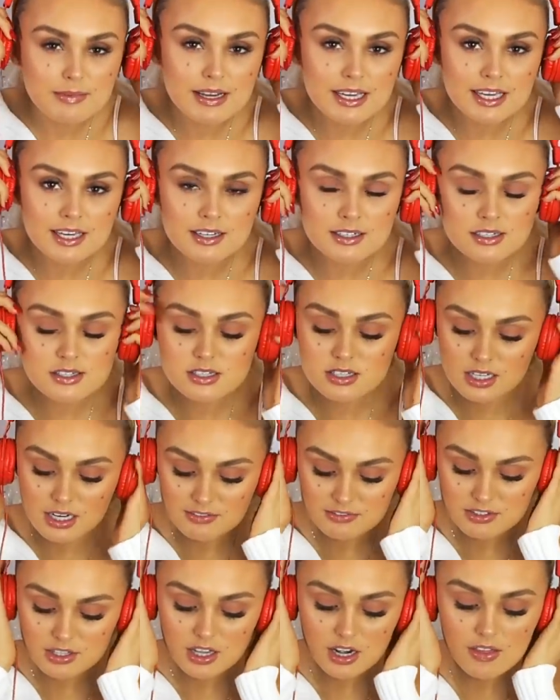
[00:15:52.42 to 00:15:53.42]
my ears. I'm going
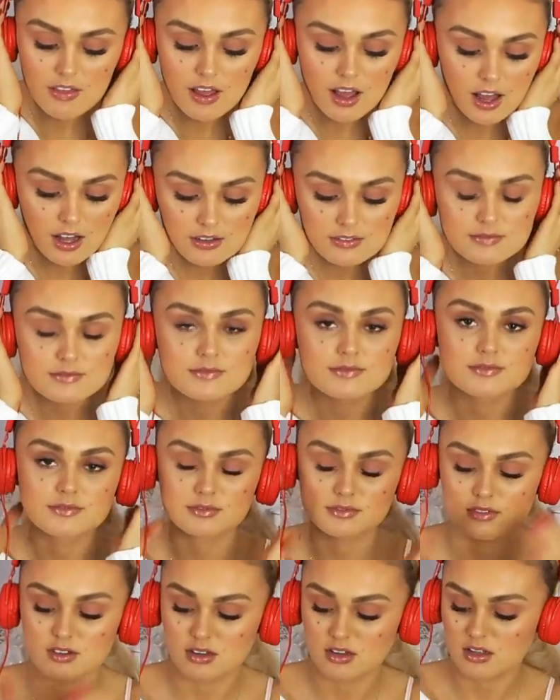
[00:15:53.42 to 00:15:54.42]
to have to go like that.
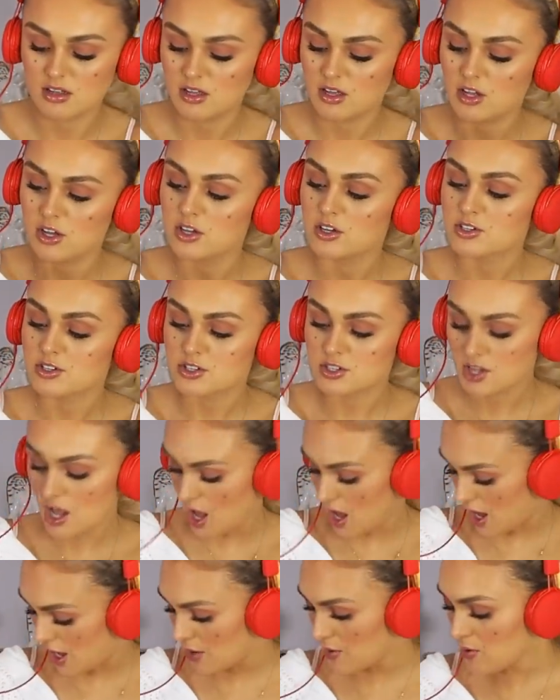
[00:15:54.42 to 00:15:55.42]

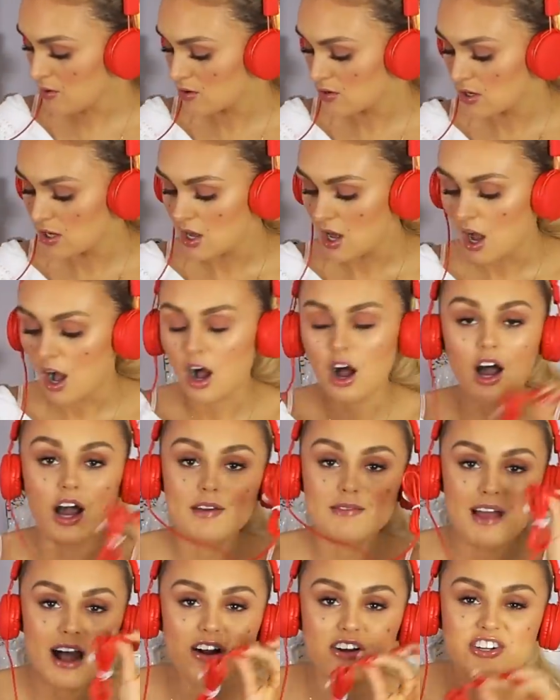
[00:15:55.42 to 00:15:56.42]
So,
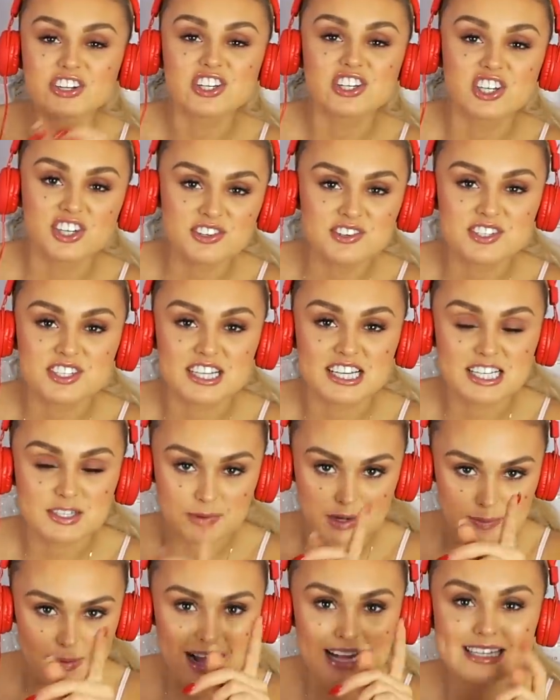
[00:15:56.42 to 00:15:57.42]
I'm now going to use these
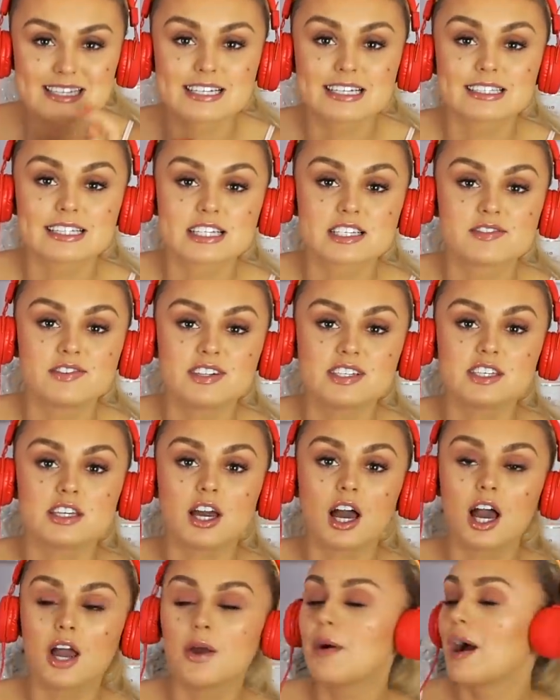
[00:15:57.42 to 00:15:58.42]
when I'm editing this
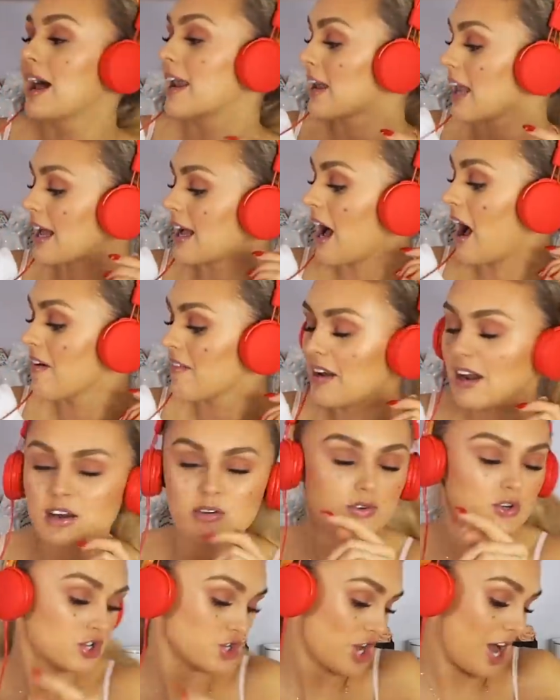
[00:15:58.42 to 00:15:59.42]
video and like have a
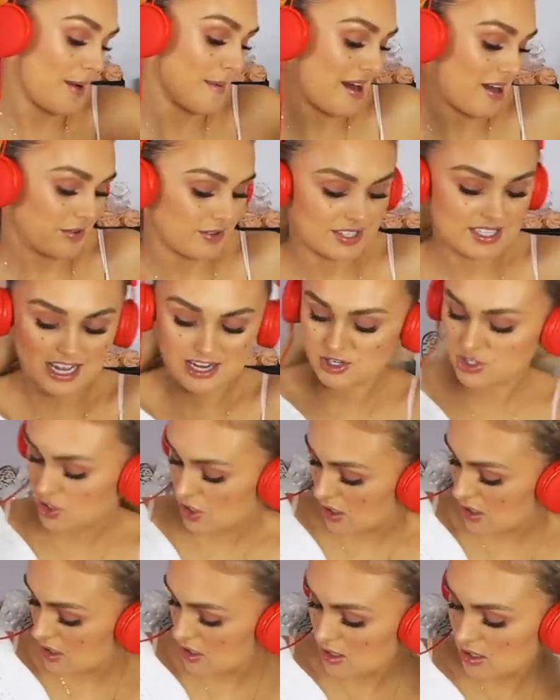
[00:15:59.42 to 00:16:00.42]
little jam out
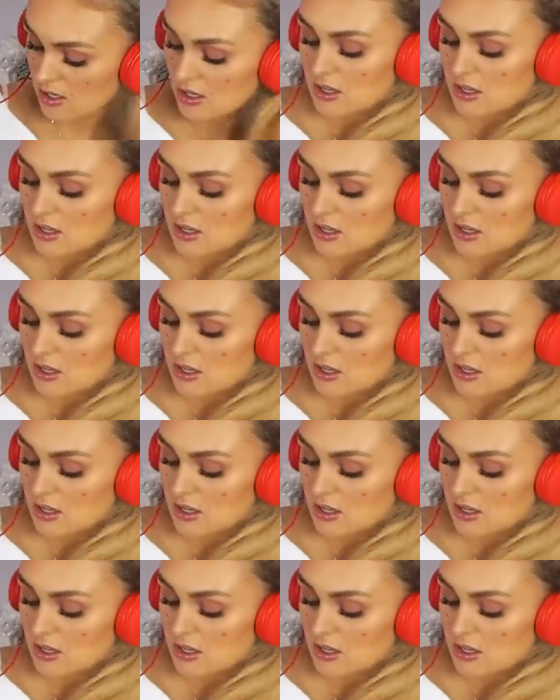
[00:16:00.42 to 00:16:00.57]
session